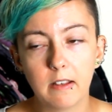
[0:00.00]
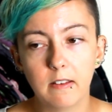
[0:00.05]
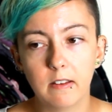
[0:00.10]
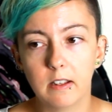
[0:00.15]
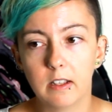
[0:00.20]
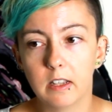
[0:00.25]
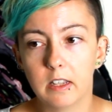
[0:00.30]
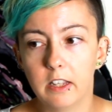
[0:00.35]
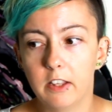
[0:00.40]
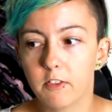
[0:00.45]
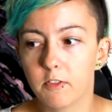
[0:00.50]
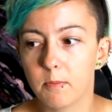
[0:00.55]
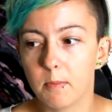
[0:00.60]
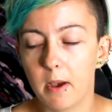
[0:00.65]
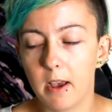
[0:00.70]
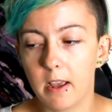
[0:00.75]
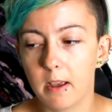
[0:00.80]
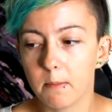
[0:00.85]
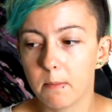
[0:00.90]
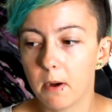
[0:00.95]
didn't leave
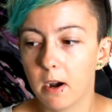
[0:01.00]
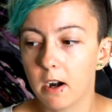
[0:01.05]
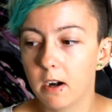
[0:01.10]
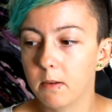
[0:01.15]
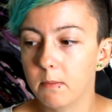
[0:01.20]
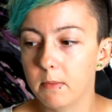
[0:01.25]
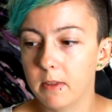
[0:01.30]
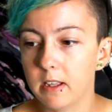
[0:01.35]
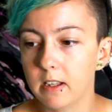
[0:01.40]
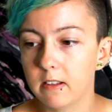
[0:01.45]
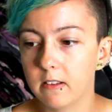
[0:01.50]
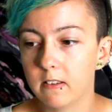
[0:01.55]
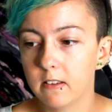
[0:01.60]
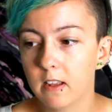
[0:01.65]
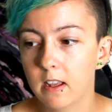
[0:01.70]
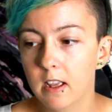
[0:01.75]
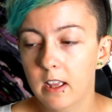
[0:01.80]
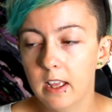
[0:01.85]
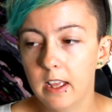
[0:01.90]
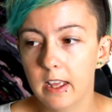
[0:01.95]
my apartment
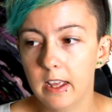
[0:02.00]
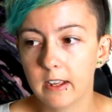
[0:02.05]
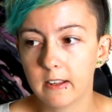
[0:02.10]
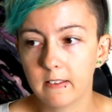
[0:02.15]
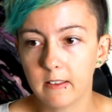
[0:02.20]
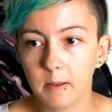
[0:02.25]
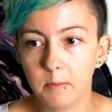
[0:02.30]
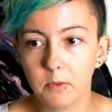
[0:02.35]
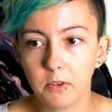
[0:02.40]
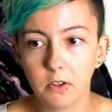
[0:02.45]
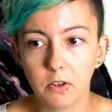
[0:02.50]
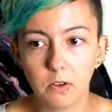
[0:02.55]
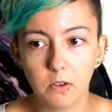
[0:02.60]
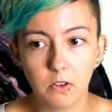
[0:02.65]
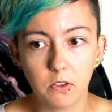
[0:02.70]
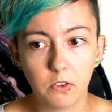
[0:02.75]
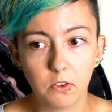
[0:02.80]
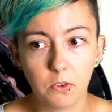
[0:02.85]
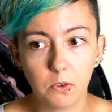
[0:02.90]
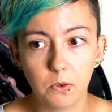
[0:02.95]
except to go
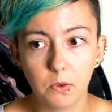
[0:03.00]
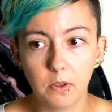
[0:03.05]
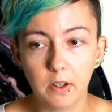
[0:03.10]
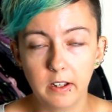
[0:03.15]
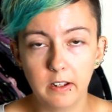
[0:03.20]
to school.